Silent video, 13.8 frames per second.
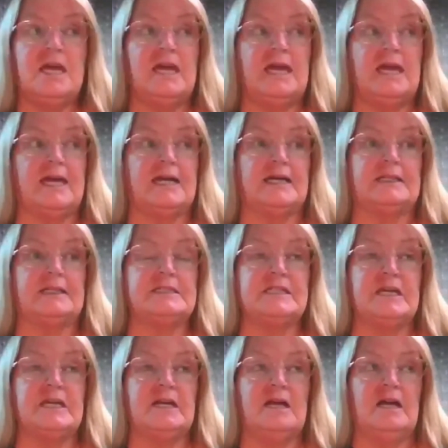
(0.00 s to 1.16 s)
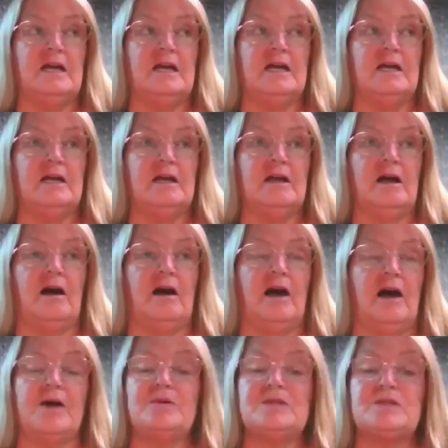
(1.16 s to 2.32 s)
And
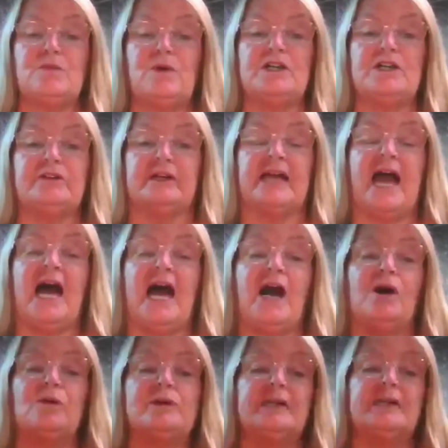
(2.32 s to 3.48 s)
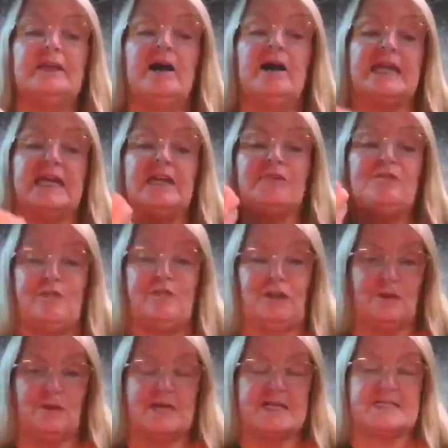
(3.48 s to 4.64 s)
I was wondering, how can I
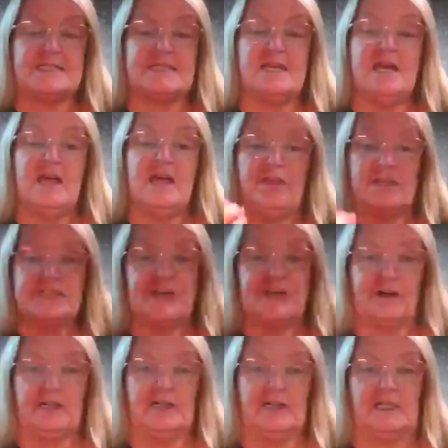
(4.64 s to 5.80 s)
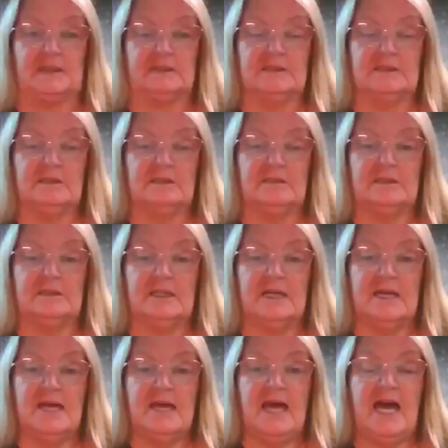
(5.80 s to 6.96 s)
influence this girl?
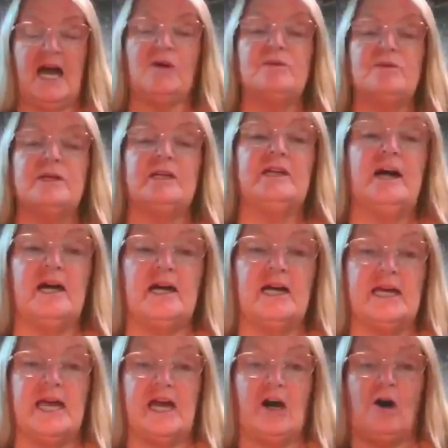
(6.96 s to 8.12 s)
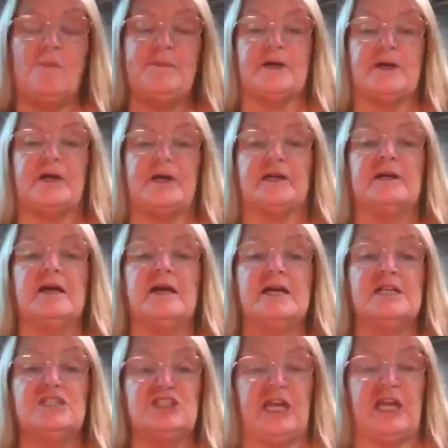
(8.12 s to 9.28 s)
How can I help her
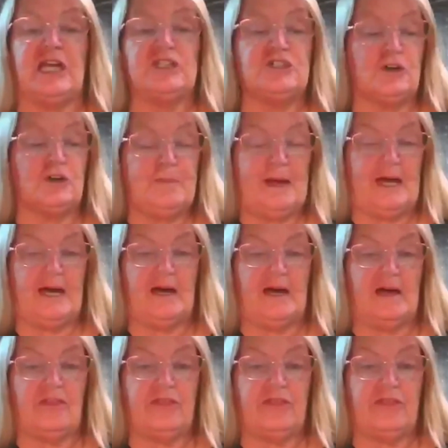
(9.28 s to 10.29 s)
change her path?